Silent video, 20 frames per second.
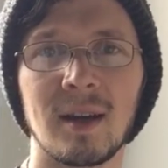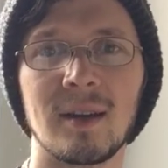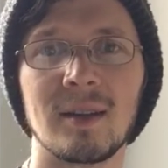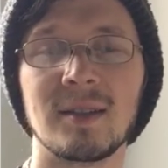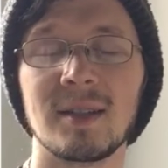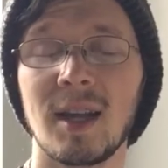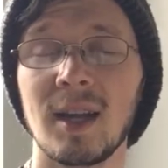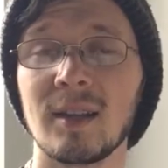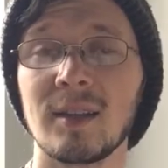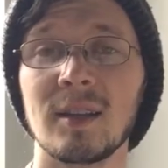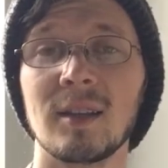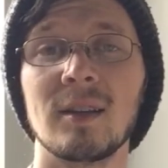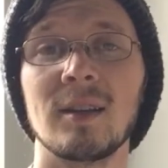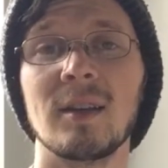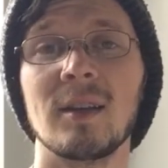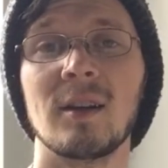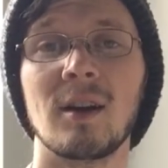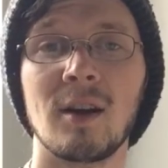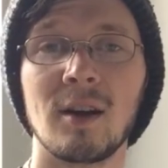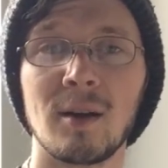
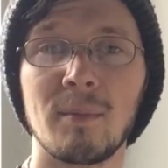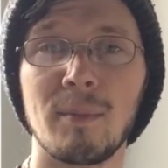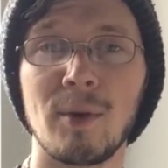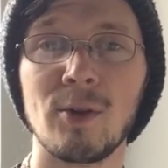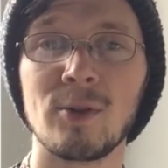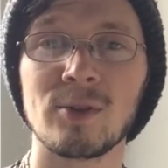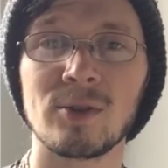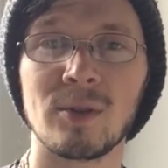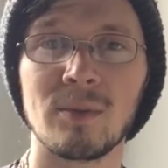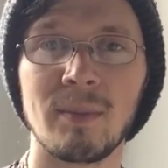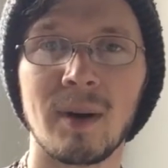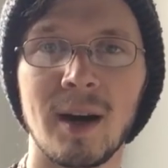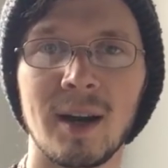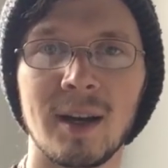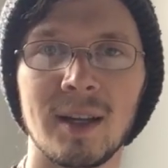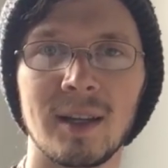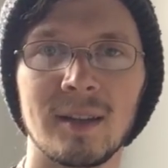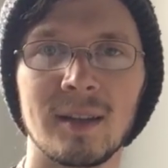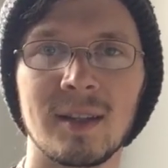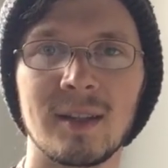technically our emotional
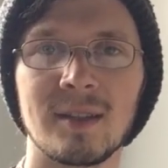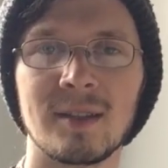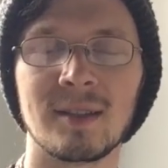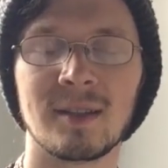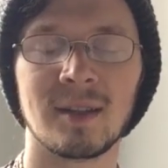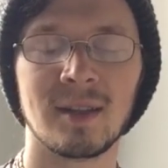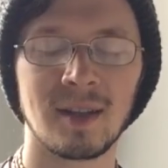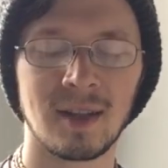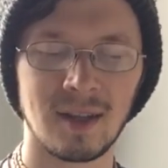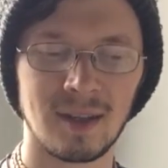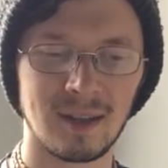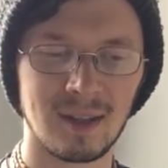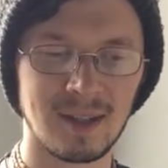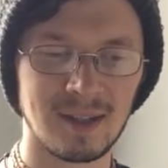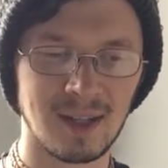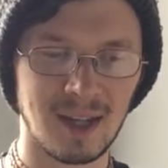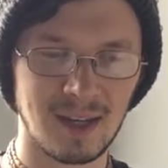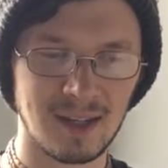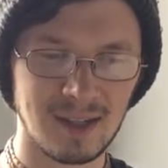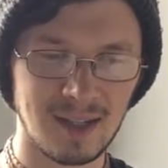body. These
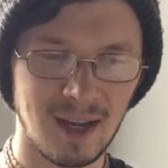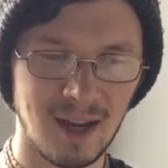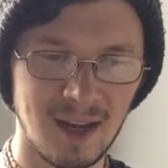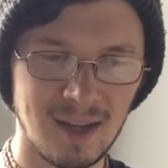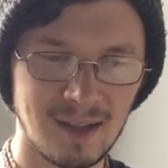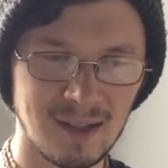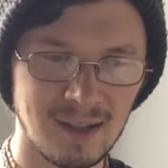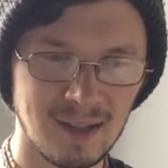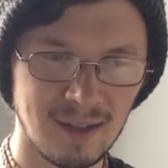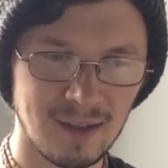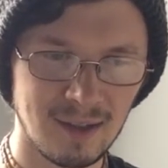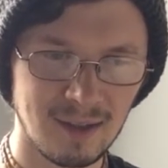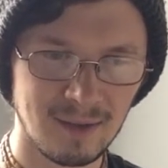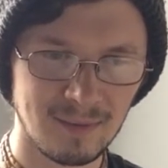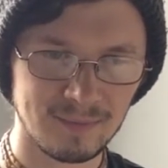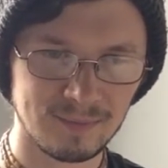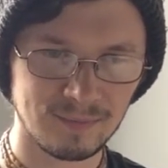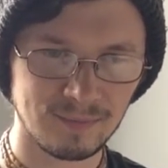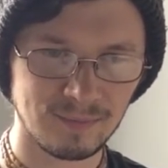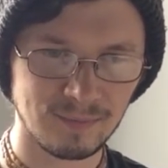intense
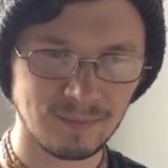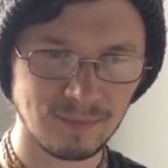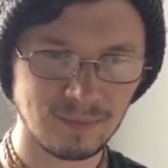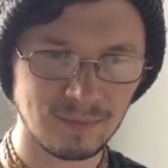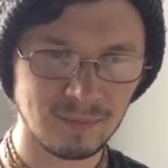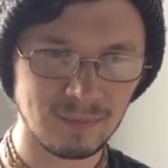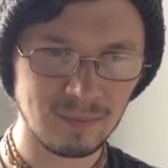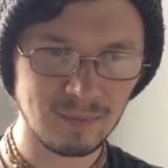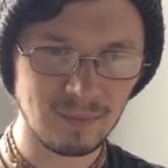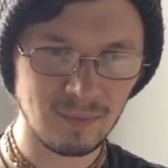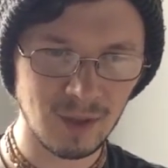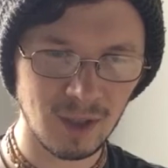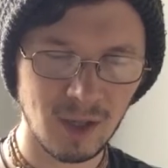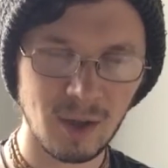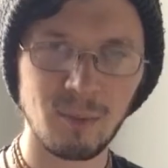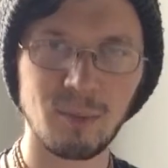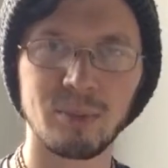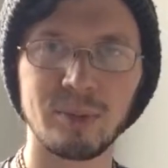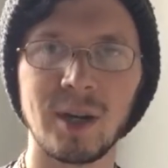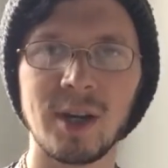
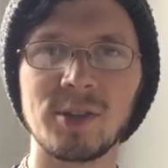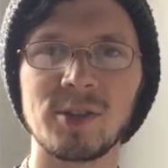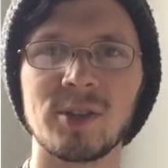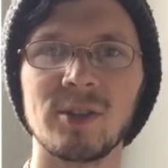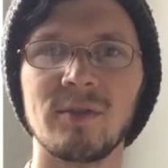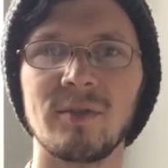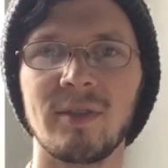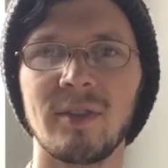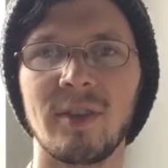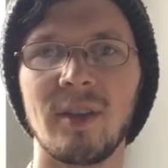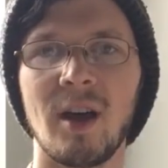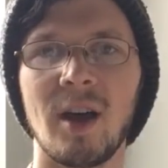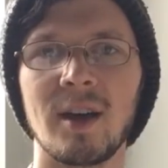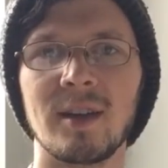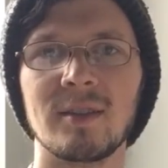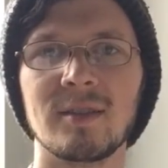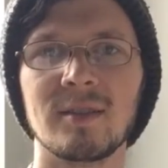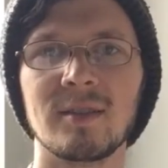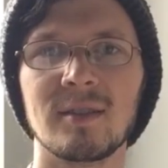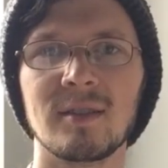compression of
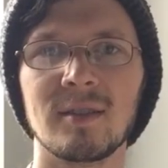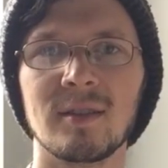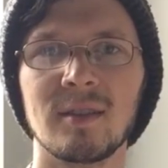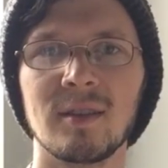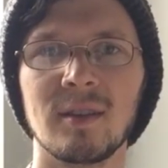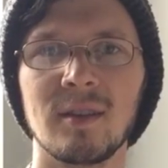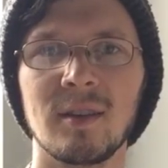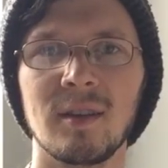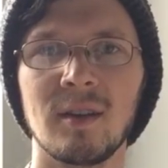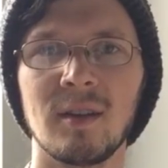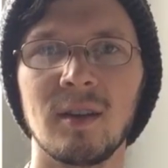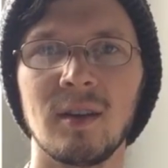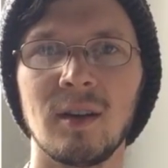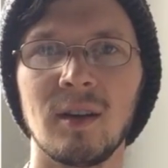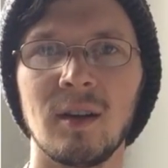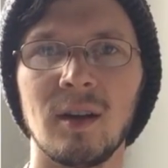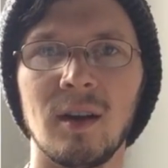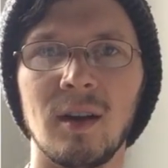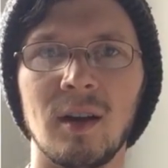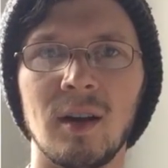thoughts
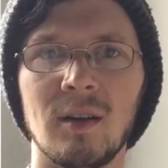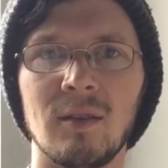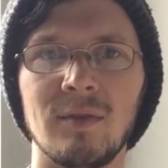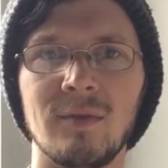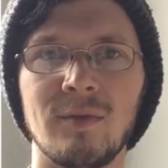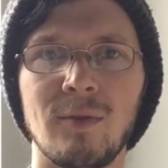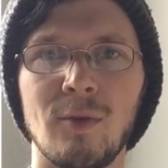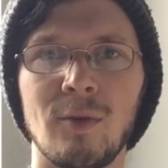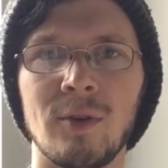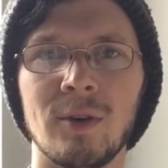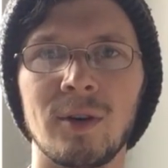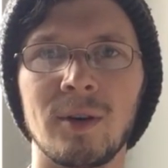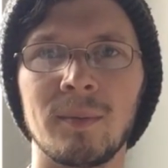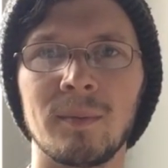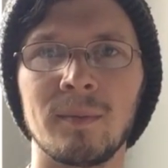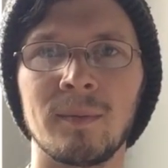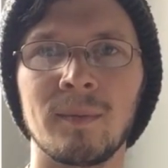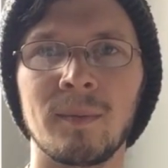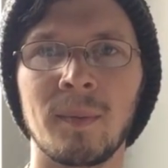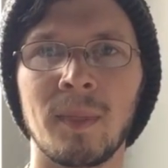
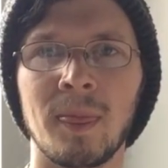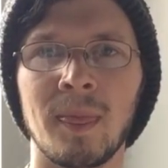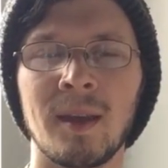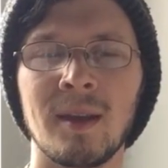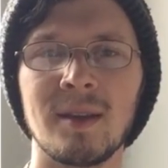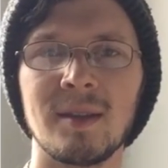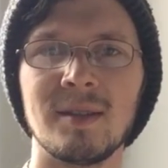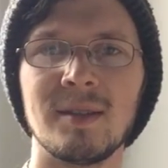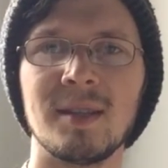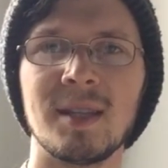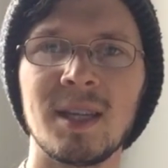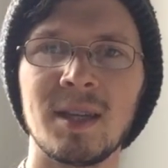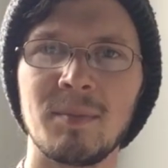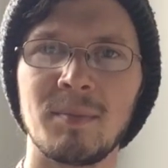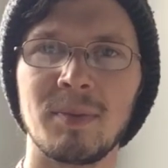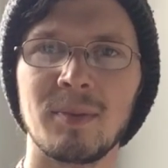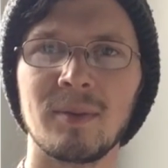form deep